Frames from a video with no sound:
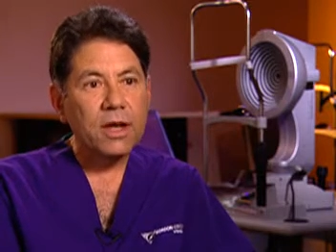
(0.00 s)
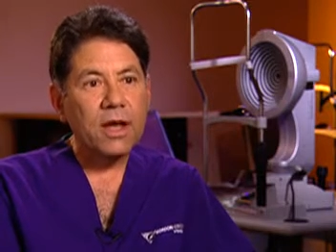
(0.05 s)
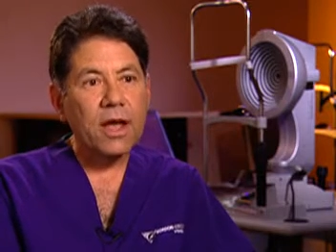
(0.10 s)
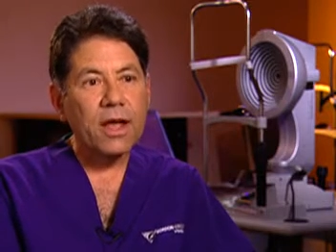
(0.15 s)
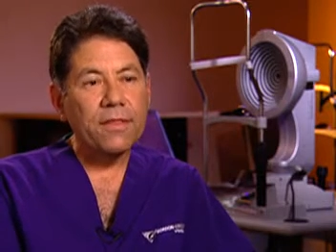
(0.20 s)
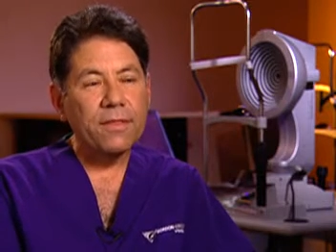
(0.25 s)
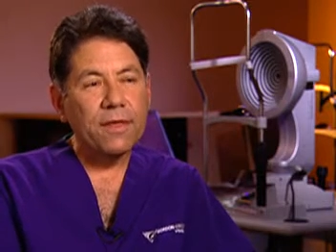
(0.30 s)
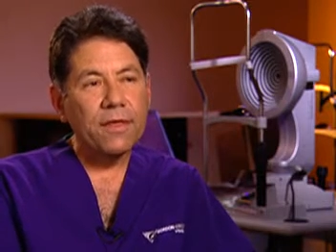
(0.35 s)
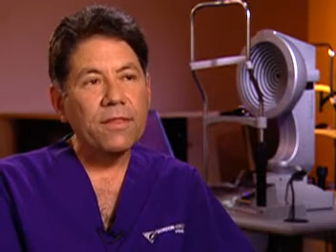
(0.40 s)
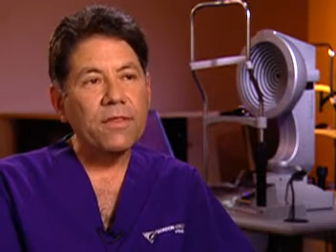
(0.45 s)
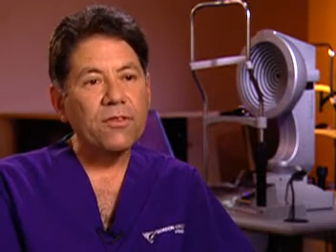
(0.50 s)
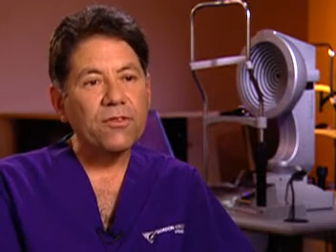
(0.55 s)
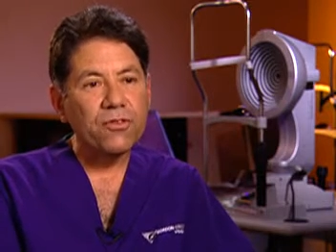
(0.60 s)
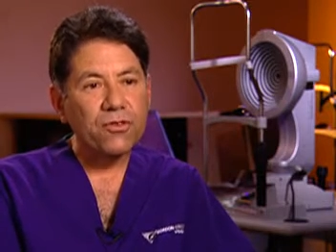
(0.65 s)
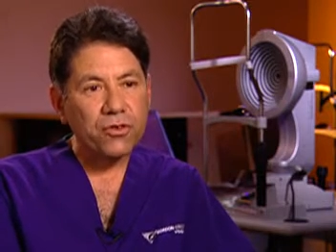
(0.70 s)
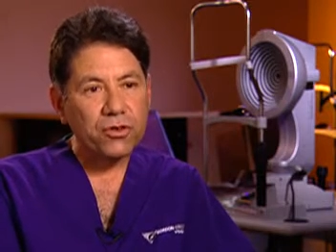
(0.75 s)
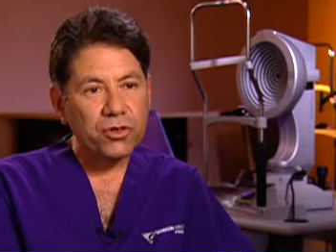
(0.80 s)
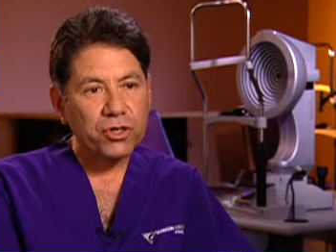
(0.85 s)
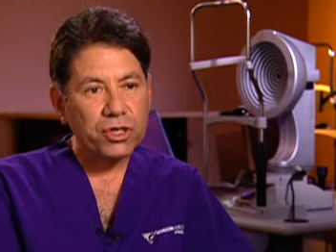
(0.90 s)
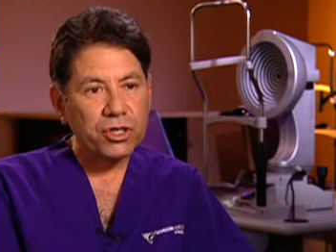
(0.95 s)
and then the
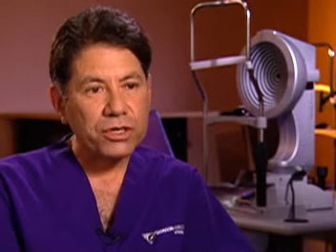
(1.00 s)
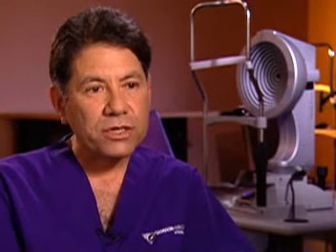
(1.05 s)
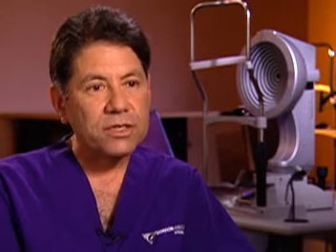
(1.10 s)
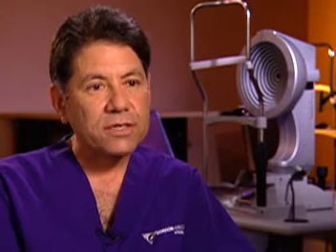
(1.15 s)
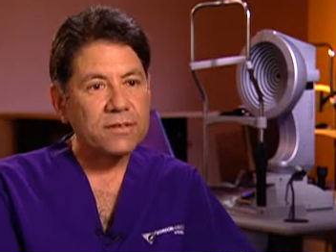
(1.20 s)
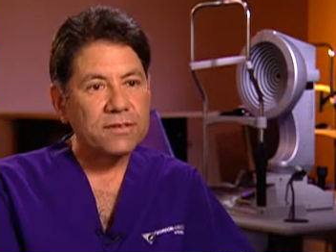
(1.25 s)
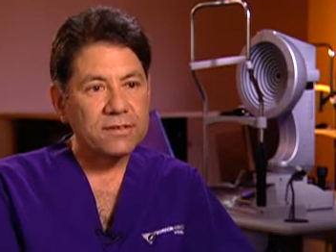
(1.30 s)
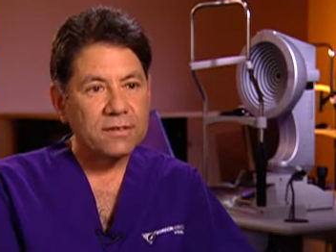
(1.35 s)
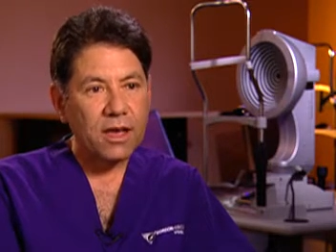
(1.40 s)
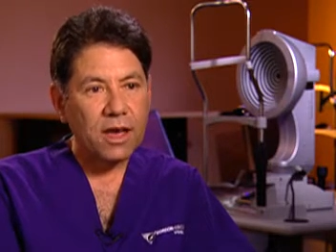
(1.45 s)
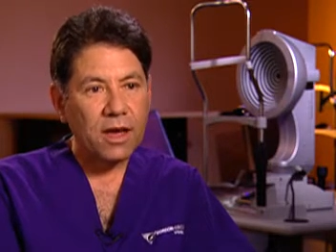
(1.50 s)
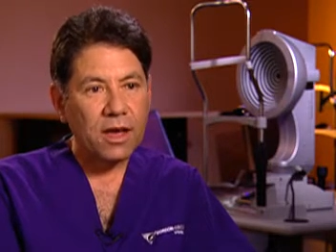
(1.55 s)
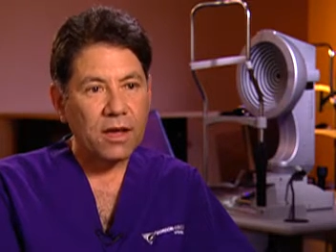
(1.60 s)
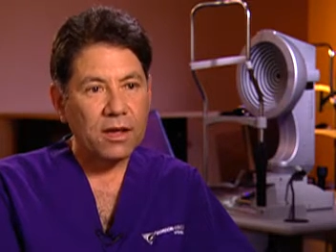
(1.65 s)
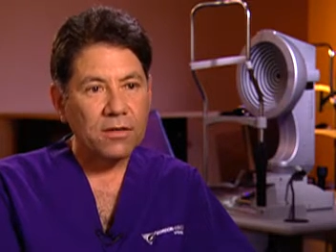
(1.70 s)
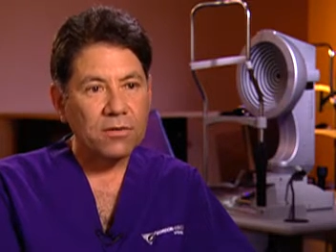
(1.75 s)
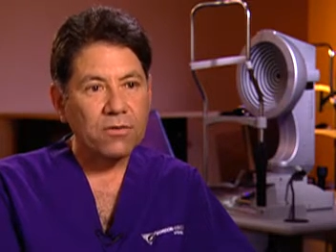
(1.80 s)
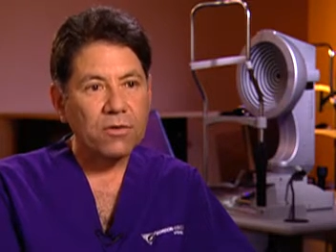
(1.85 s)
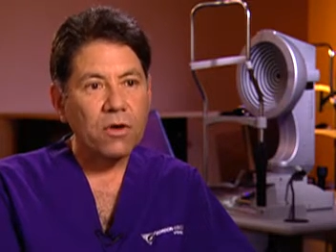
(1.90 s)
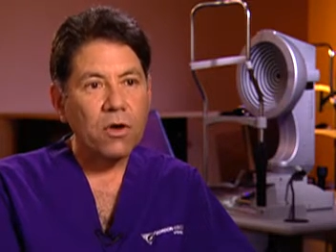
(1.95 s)
surgeon
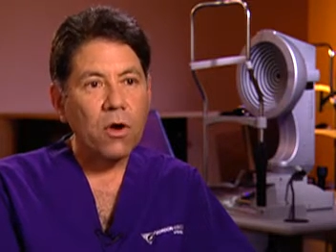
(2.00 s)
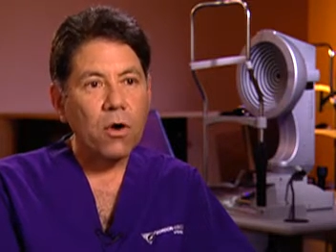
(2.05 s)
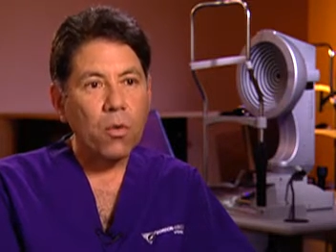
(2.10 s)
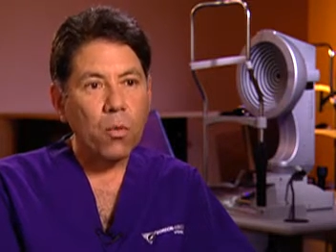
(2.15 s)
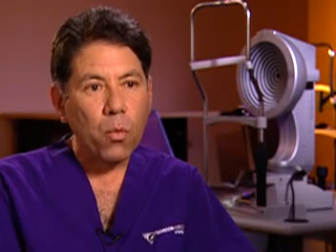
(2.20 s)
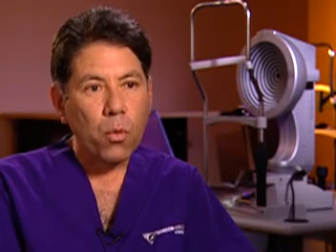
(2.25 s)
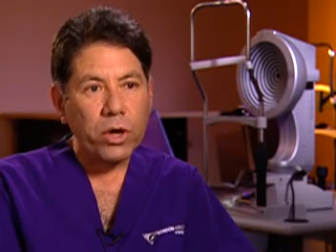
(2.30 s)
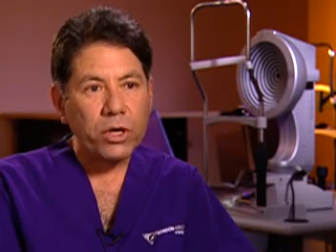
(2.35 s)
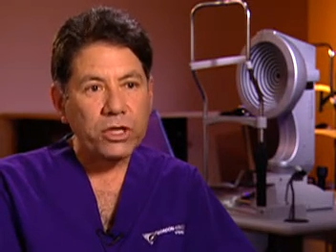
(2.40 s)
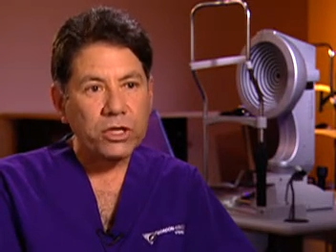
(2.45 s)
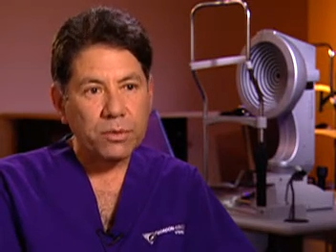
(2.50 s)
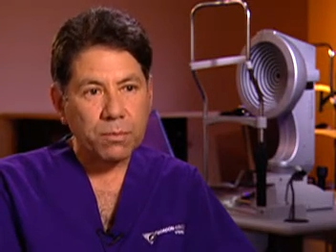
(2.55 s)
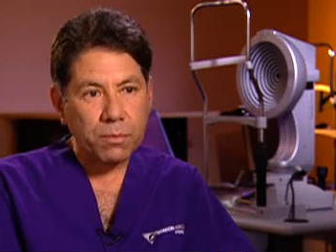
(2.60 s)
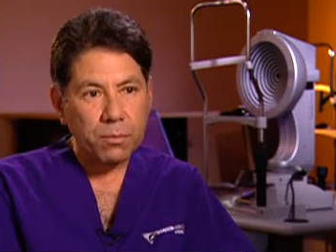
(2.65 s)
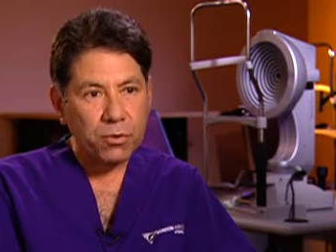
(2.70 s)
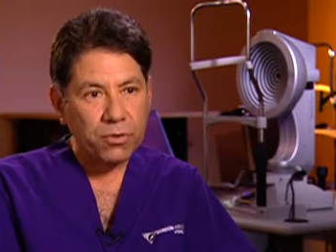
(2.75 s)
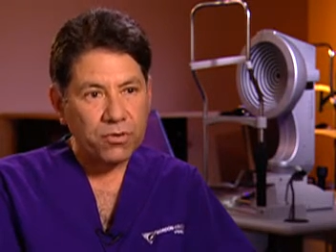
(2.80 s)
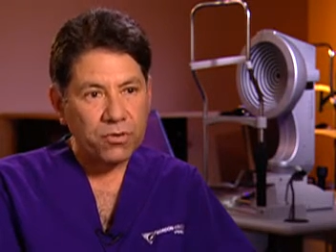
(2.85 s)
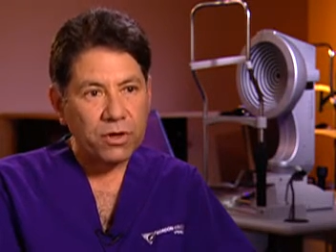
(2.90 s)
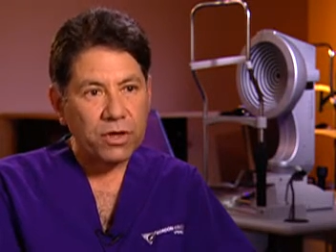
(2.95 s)
decides which
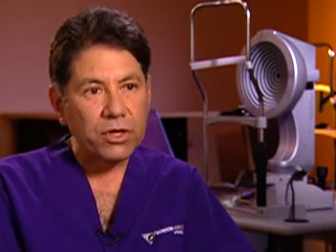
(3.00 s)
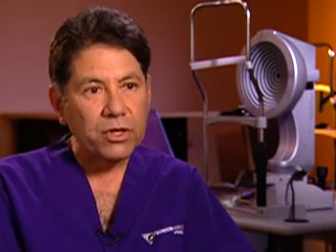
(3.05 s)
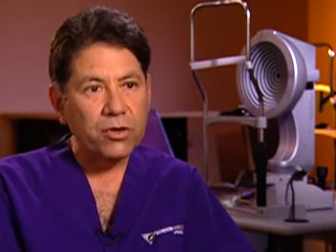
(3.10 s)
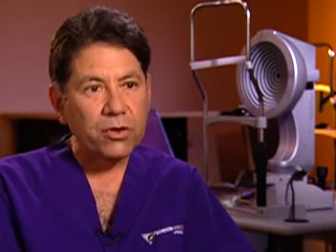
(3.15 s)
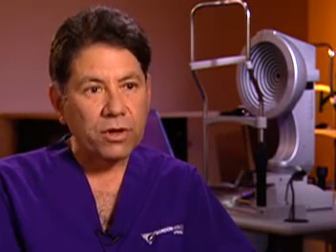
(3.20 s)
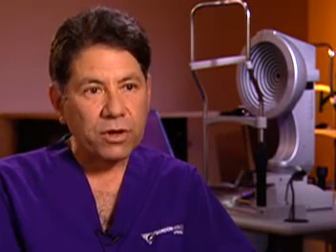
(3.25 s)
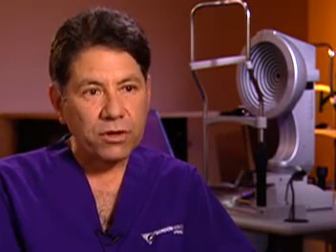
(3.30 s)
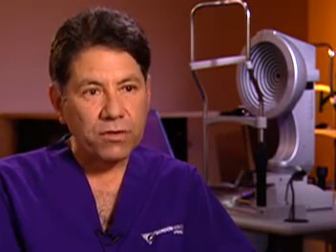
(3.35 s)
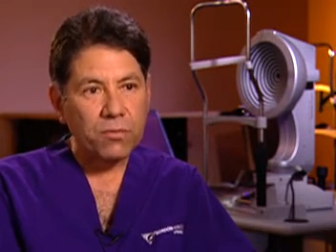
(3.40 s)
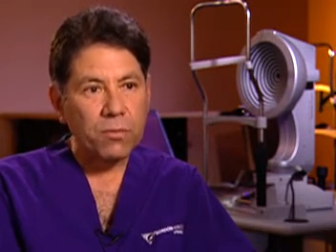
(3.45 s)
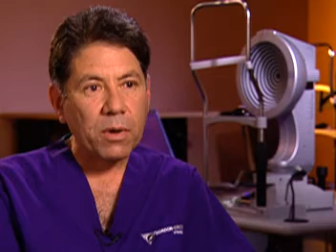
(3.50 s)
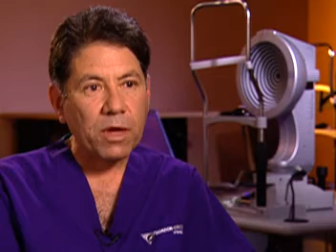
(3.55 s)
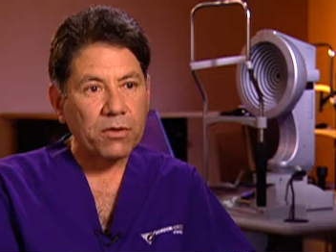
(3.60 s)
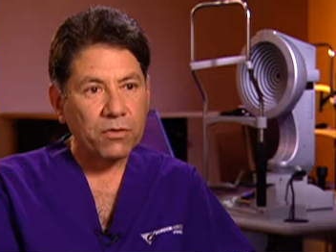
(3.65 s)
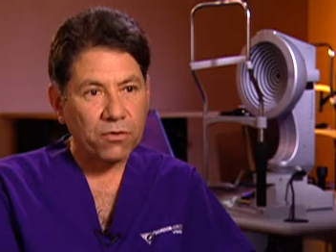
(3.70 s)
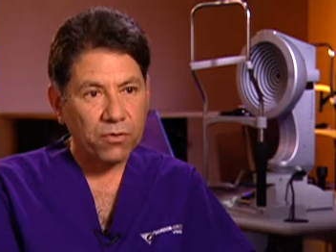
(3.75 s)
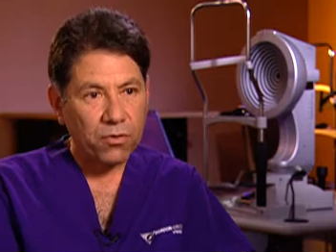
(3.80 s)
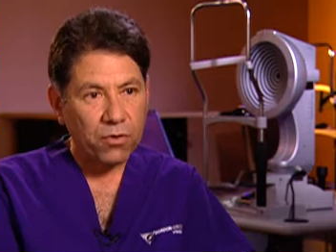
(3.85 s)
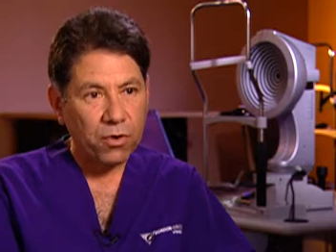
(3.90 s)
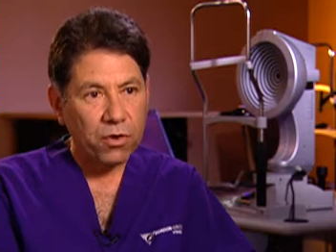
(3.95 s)
procedure is
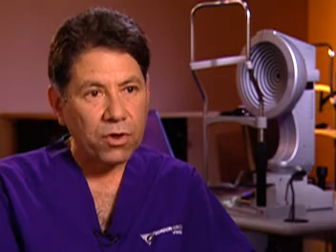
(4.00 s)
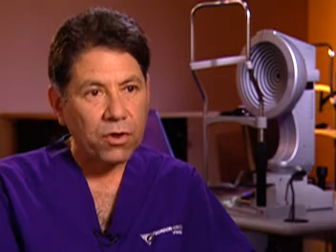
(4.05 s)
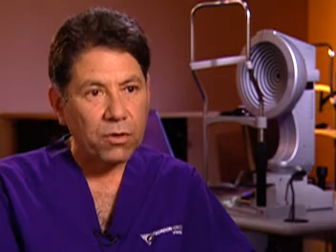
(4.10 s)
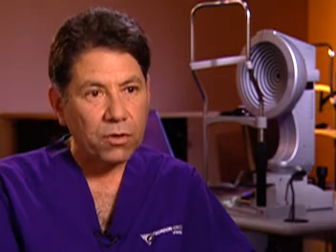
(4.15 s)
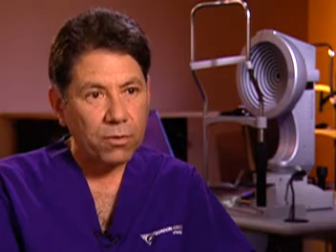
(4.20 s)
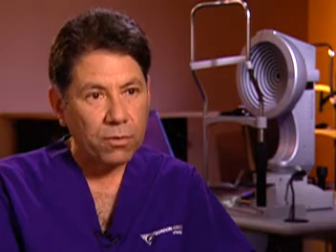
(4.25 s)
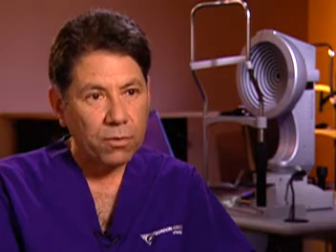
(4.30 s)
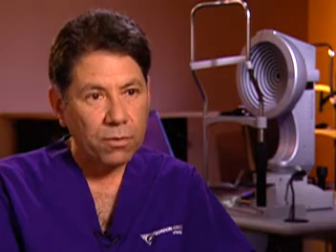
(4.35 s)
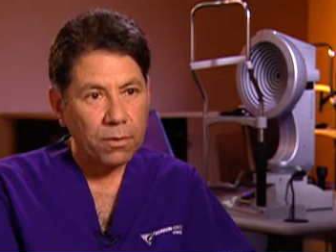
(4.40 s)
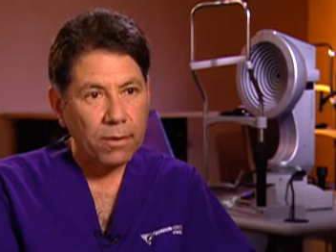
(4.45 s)
best for you.